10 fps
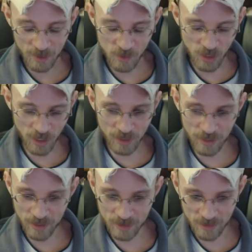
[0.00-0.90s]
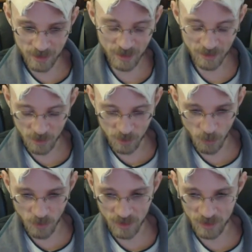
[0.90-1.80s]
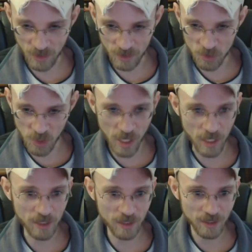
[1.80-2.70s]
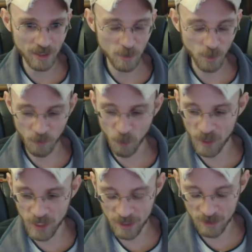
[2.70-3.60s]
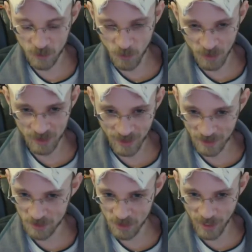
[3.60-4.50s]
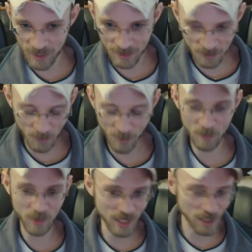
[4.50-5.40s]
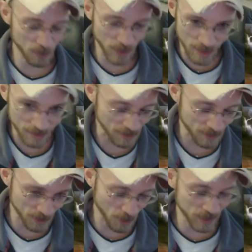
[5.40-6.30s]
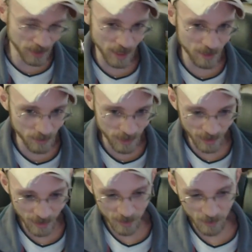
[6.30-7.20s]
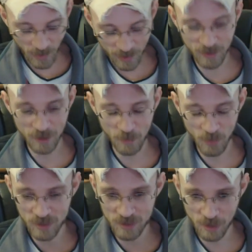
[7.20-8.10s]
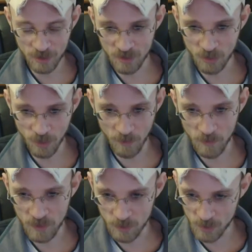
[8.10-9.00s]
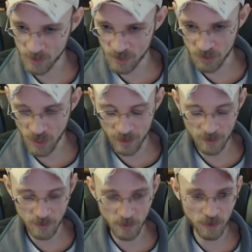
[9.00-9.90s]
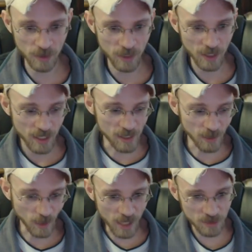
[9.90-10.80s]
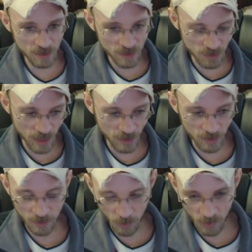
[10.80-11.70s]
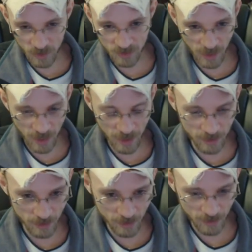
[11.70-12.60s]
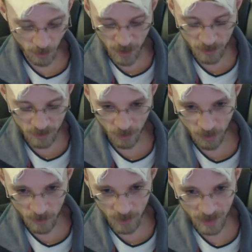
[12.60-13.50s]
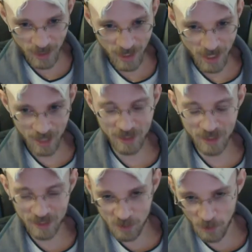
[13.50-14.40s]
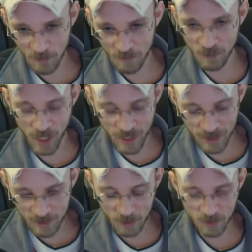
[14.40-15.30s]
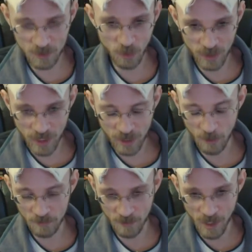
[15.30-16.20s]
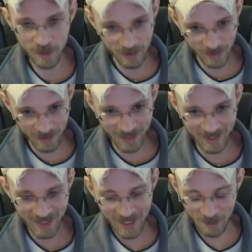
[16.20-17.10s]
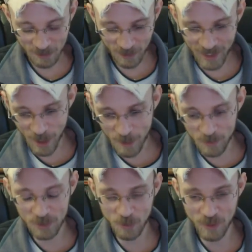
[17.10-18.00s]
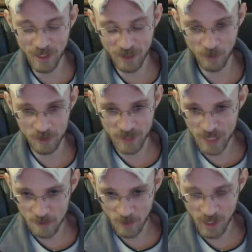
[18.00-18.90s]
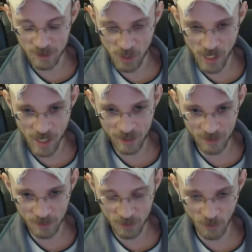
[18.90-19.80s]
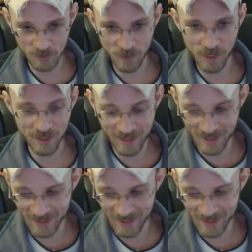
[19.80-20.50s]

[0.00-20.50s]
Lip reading: Jet Li has a sword in this like chain. Before he had a sword on the end of the chain, and he was whipping that around and throwing it at him. But the Prince cut the sword off of it, so it's just a chain at this point. He latches the chain onto the Prince's hand, around his arm, and then they start flying through the tornado fighting. They're flying up the tornado attached by a chain, and they're sword fighting.